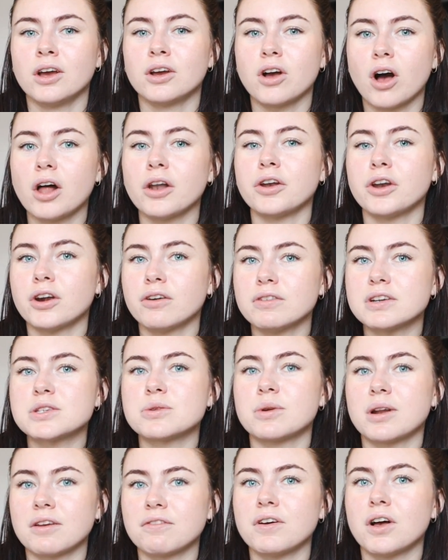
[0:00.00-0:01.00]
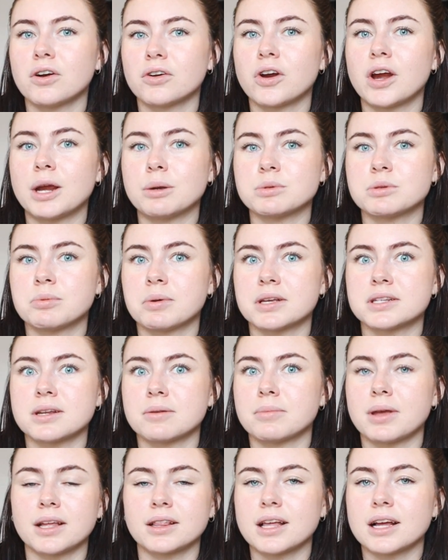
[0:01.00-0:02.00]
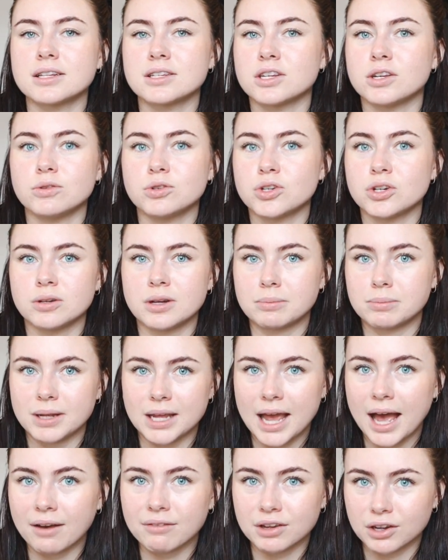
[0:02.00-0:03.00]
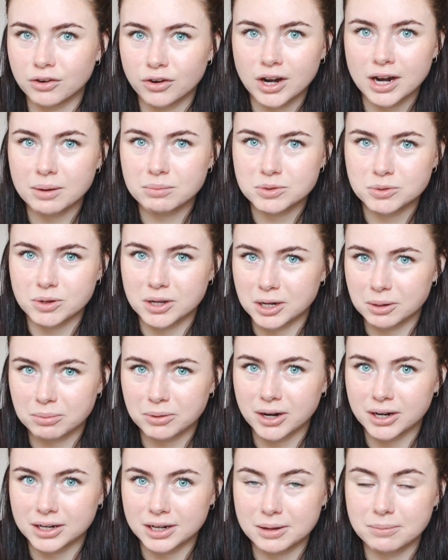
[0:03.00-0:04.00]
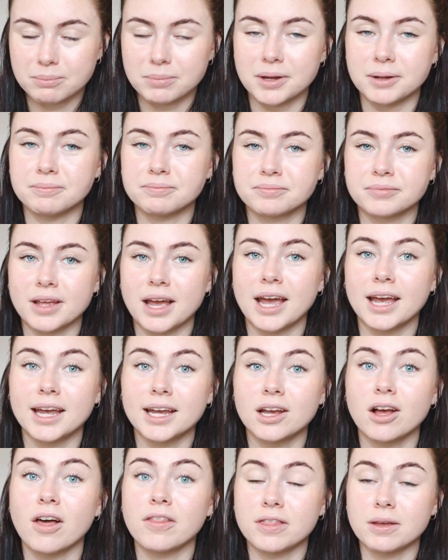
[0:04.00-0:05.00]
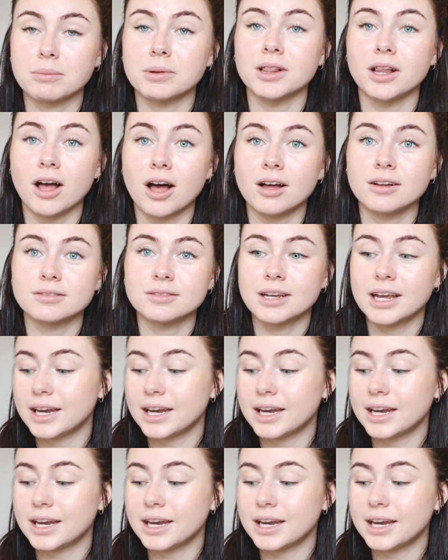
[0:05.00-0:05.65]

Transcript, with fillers: got nervous when I felt cramps because I'm like, that's, you shouldn't be having cramps while you're pregnant, but I got them a lot.